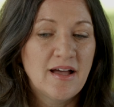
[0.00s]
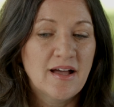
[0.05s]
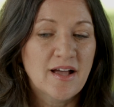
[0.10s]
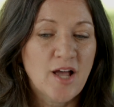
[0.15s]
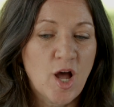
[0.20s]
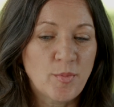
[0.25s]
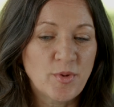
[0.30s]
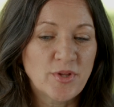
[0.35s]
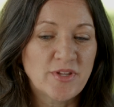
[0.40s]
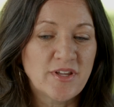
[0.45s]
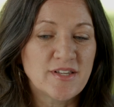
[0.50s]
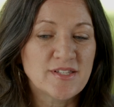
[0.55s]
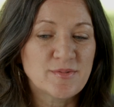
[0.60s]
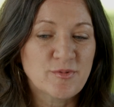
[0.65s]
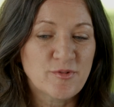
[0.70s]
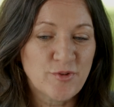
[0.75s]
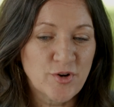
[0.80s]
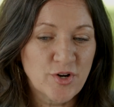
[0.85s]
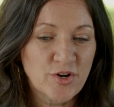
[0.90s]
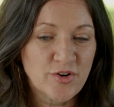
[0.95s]
A couple days
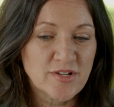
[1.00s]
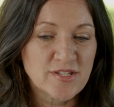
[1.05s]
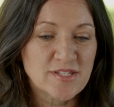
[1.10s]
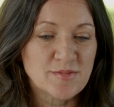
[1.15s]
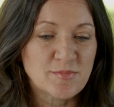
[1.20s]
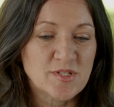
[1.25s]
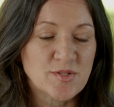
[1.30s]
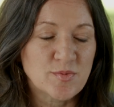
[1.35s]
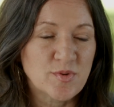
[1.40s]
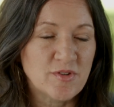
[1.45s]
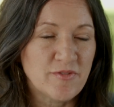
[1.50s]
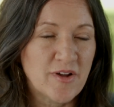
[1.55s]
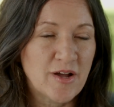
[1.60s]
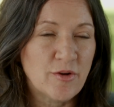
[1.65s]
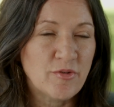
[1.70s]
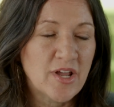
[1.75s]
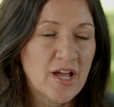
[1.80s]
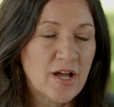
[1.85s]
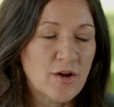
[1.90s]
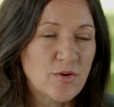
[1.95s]
before Christmas, we
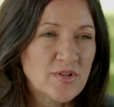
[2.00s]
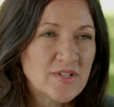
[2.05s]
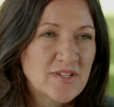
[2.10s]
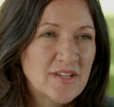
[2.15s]
found out